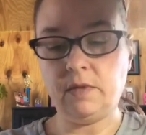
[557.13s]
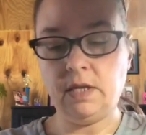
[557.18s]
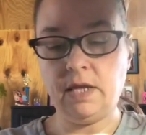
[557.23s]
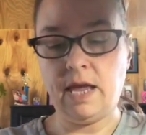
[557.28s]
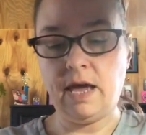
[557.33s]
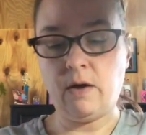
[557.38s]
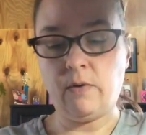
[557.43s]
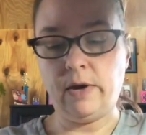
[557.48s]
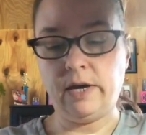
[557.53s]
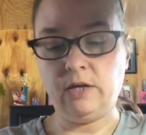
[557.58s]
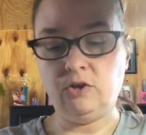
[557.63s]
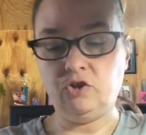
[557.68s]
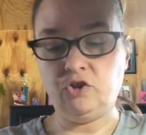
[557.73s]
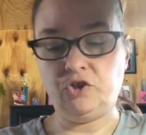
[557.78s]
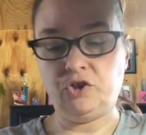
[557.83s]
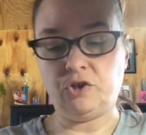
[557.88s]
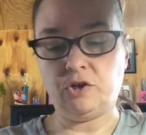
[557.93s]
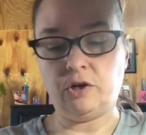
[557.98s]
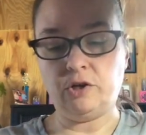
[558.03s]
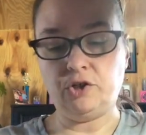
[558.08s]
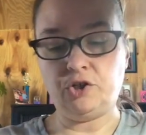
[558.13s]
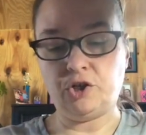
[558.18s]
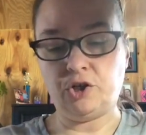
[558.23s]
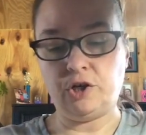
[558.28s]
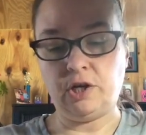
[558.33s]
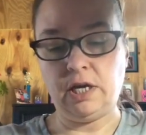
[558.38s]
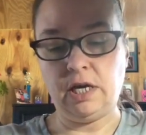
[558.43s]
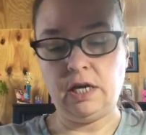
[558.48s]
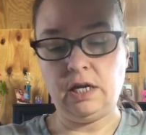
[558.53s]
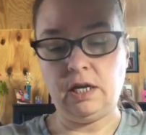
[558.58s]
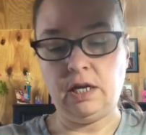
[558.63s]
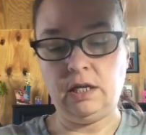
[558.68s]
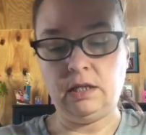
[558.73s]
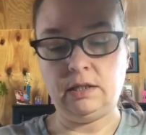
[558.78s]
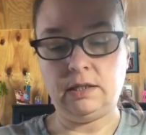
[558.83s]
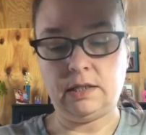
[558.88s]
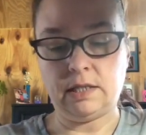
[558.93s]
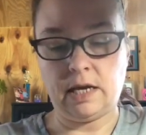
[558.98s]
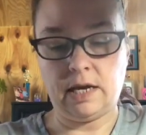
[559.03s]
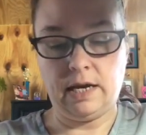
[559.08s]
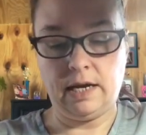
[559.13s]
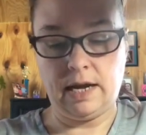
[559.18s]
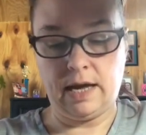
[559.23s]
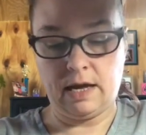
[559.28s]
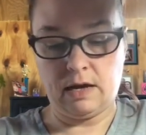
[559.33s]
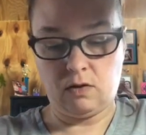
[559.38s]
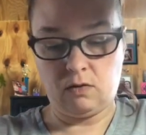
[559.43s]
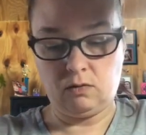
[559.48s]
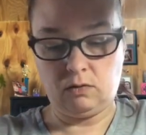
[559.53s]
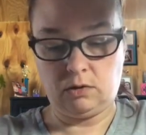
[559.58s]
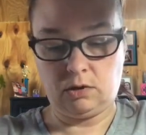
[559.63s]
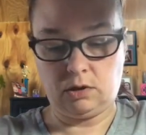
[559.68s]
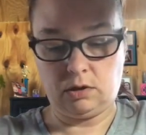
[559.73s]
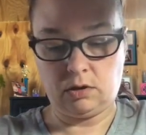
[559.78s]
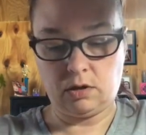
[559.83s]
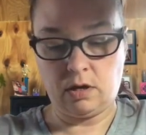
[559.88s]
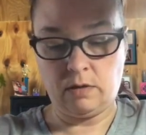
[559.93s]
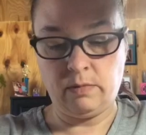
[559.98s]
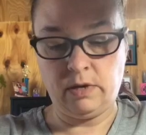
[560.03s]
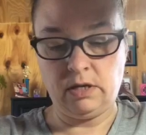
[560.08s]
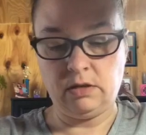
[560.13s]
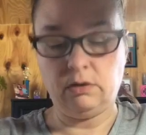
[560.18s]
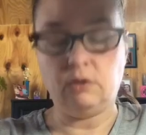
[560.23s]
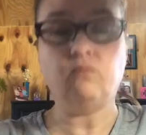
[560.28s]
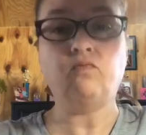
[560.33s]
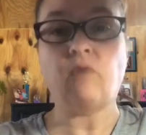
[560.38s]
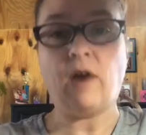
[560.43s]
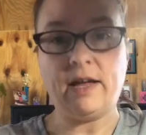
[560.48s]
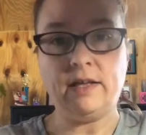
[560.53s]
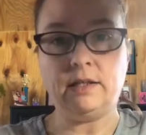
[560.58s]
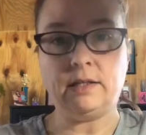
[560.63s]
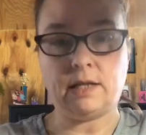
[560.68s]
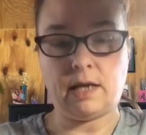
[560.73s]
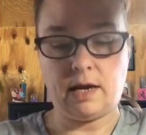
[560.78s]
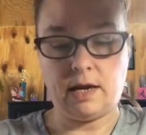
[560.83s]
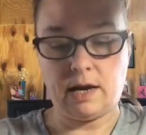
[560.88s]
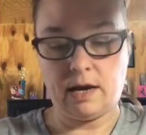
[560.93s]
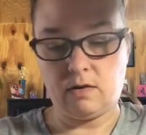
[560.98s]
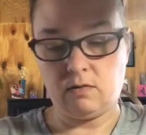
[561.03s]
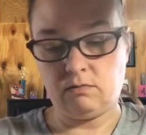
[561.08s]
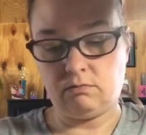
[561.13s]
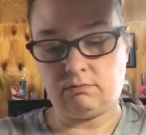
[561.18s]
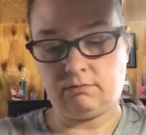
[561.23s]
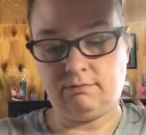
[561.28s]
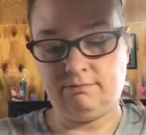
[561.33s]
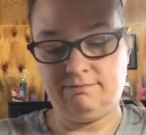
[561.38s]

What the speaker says: Now I can just start turning it inside out. I mean, right side out.